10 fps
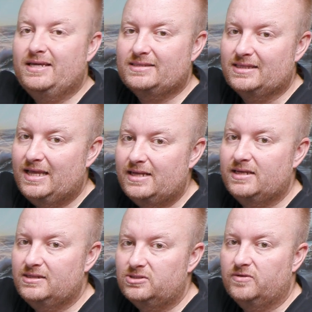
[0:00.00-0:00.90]
It's a lot
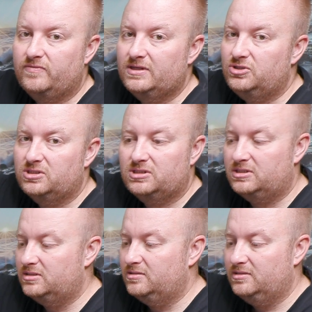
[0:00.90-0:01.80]
nicer if they
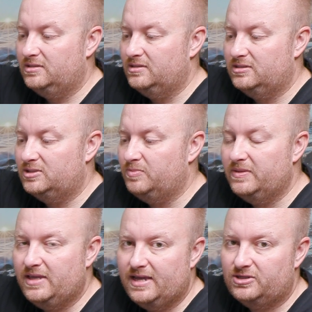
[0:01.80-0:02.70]
just
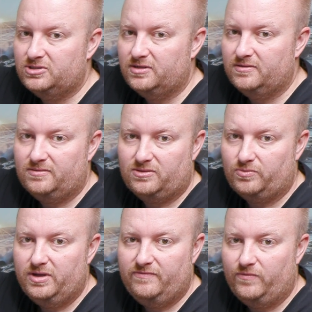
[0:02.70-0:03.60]
spend the extra
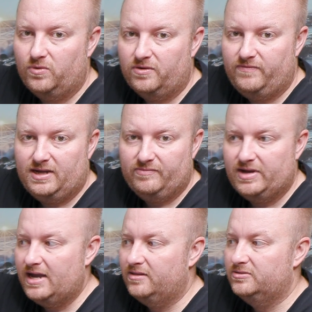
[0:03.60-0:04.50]
$3, $4,
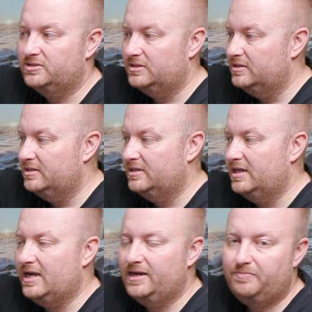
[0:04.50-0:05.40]
$5.
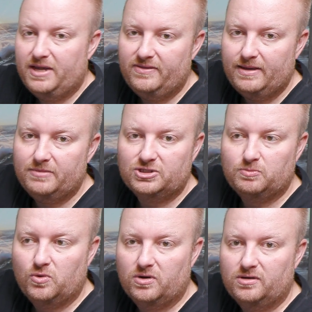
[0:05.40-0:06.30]
I'd pay that much
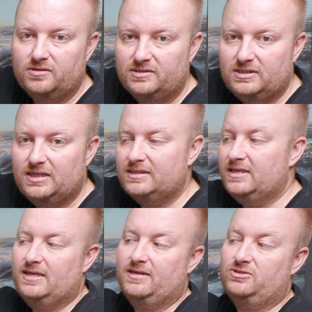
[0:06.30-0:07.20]
more to get
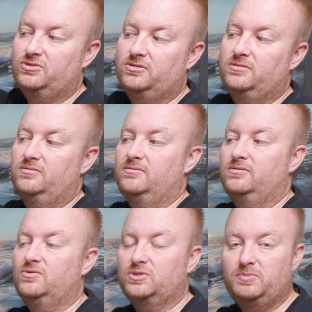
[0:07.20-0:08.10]
that extra
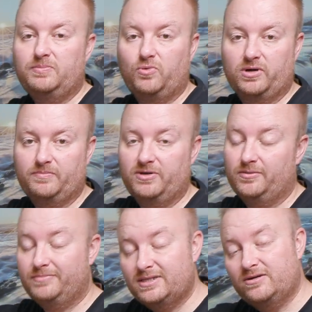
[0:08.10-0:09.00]
USB port up
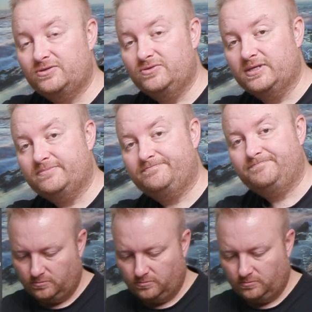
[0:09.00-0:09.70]
there, but they don't do that.